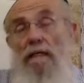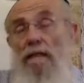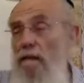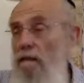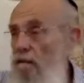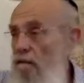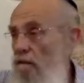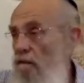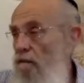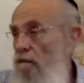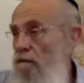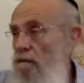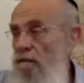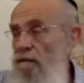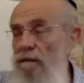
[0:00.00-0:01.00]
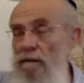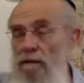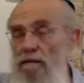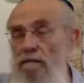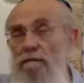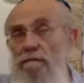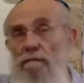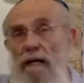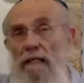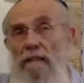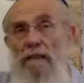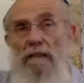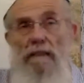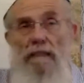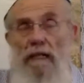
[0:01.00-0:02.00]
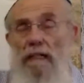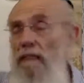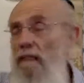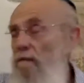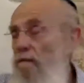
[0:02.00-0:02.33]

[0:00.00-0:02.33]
could you imagine standing